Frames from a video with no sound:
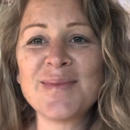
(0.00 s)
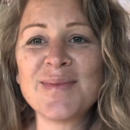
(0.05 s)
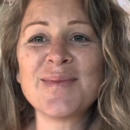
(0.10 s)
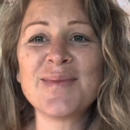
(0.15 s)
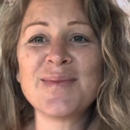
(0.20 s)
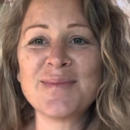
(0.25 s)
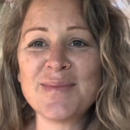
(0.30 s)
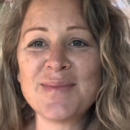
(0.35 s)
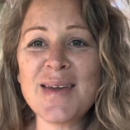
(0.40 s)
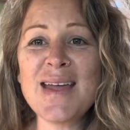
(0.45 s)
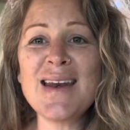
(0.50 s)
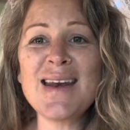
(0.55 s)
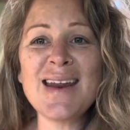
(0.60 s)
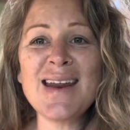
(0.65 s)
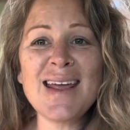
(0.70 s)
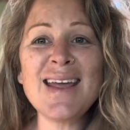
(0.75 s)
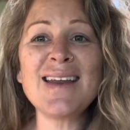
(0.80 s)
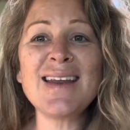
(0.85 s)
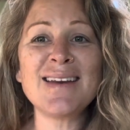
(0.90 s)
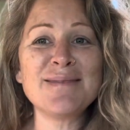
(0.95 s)

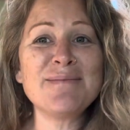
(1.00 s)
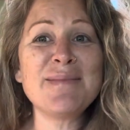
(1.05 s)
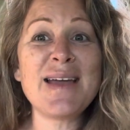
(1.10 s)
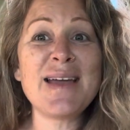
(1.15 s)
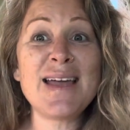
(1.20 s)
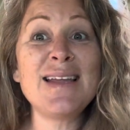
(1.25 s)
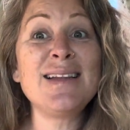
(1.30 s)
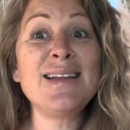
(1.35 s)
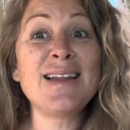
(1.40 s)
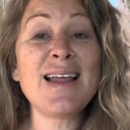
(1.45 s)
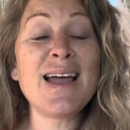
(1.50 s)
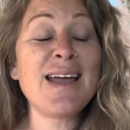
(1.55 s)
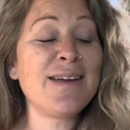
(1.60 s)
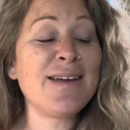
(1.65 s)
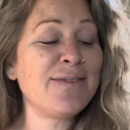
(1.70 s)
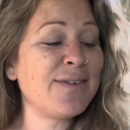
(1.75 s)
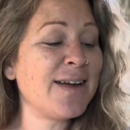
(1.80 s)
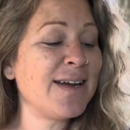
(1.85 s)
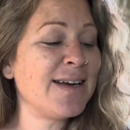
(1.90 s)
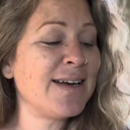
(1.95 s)
in
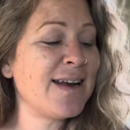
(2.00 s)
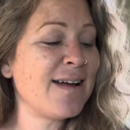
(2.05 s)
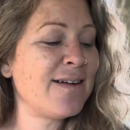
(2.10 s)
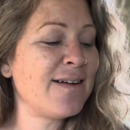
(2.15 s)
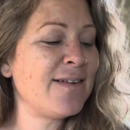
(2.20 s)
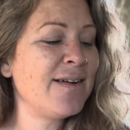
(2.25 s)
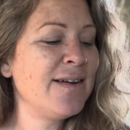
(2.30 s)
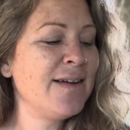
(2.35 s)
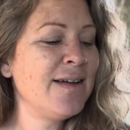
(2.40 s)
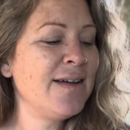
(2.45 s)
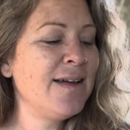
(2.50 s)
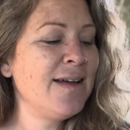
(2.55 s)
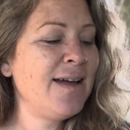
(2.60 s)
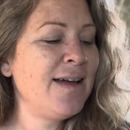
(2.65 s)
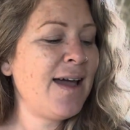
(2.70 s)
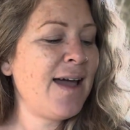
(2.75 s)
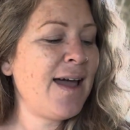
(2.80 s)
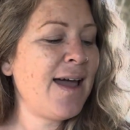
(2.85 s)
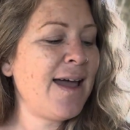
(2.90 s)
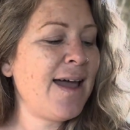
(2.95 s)
life right now,
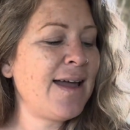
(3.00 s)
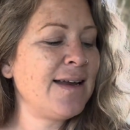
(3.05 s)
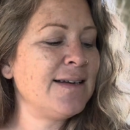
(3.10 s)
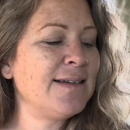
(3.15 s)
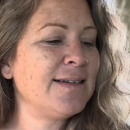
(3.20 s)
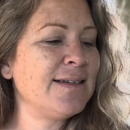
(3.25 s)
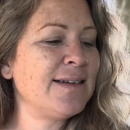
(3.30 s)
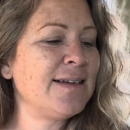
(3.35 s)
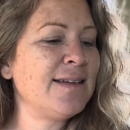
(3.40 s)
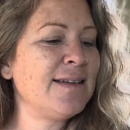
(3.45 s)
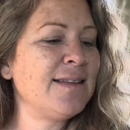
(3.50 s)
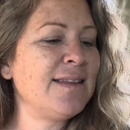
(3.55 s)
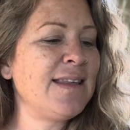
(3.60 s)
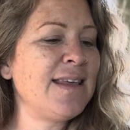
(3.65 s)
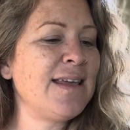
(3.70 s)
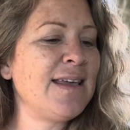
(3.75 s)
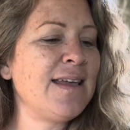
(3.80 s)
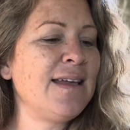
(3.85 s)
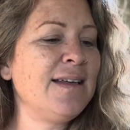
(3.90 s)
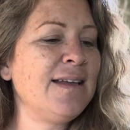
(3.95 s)
and
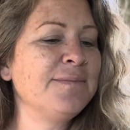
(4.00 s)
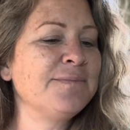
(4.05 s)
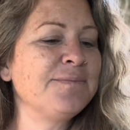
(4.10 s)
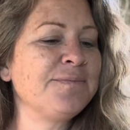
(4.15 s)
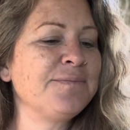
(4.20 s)
the